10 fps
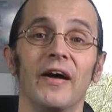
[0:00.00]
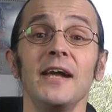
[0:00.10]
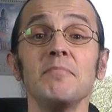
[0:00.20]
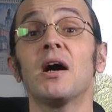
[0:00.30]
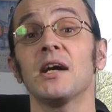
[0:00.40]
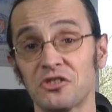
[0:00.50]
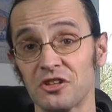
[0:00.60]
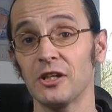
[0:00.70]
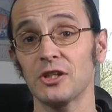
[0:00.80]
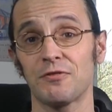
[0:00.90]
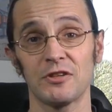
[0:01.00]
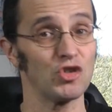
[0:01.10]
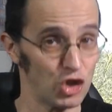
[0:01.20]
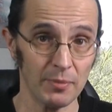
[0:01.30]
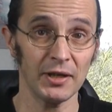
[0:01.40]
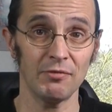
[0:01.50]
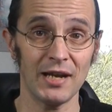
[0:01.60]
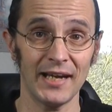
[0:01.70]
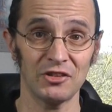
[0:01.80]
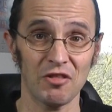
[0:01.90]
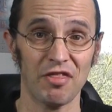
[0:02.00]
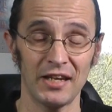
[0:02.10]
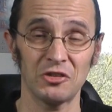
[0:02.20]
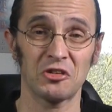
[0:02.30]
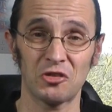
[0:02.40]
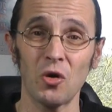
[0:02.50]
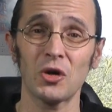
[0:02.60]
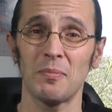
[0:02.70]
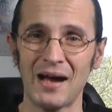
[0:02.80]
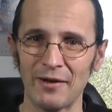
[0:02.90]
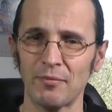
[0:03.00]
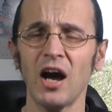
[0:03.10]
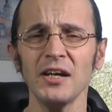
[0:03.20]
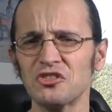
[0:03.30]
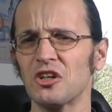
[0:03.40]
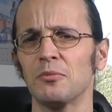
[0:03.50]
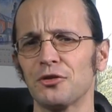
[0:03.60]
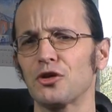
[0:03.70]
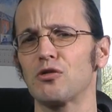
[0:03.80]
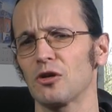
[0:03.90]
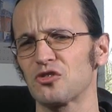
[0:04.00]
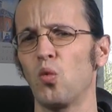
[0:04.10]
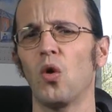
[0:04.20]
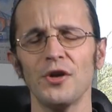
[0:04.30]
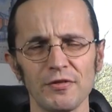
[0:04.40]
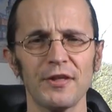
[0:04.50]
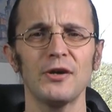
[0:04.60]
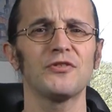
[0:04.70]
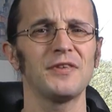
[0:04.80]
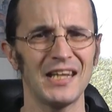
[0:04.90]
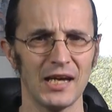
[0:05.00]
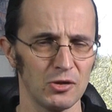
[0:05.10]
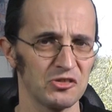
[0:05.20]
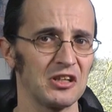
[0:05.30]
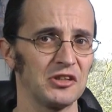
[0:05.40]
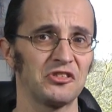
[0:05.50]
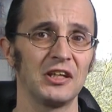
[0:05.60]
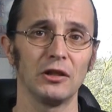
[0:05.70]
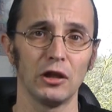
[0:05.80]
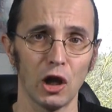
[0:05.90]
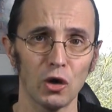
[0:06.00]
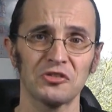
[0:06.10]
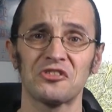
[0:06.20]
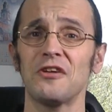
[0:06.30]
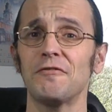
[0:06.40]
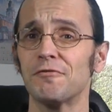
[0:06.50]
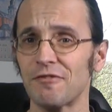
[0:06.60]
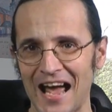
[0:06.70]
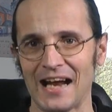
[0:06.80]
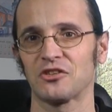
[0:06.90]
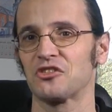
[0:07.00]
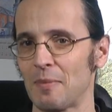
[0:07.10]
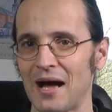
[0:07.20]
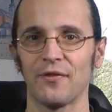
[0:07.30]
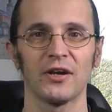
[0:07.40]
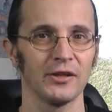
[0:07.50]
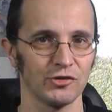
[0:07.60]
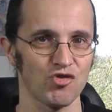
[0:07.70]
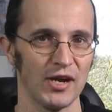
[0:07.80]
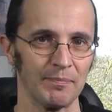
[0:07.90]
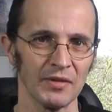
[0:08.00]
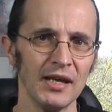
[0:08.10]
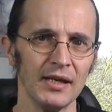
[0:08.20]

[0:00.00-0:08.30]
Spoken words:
In my search for Germany-related things to talk about, I stumbled across one of those videos listing lots of facts about the country.